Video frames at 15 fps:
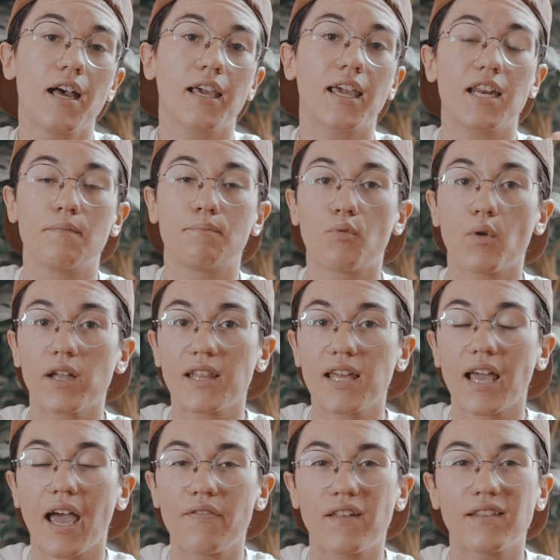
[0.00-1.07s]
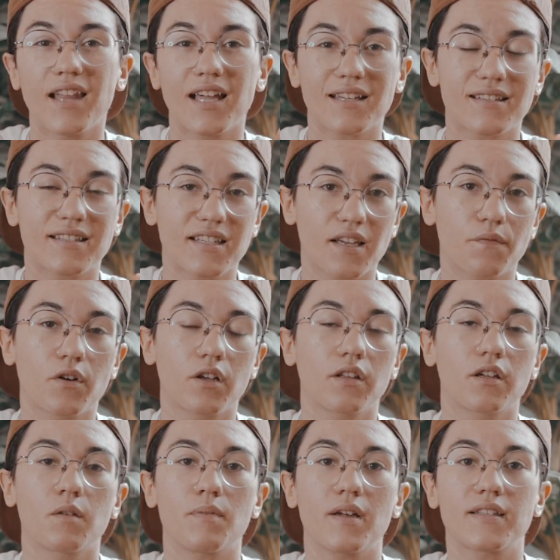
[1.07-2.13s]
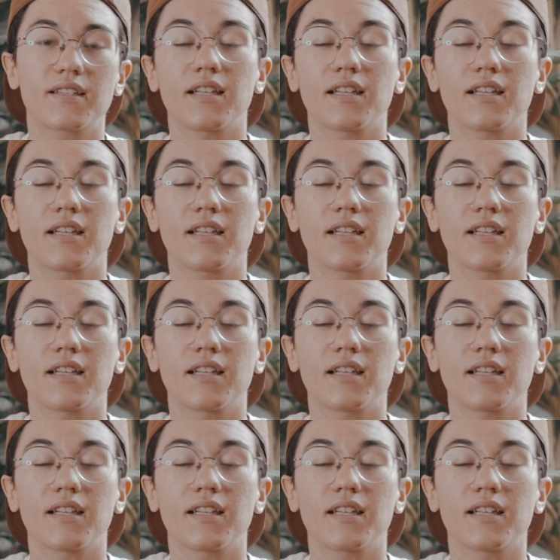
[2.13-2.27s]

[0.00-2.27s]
get it boiling, and then let it sit for a little bit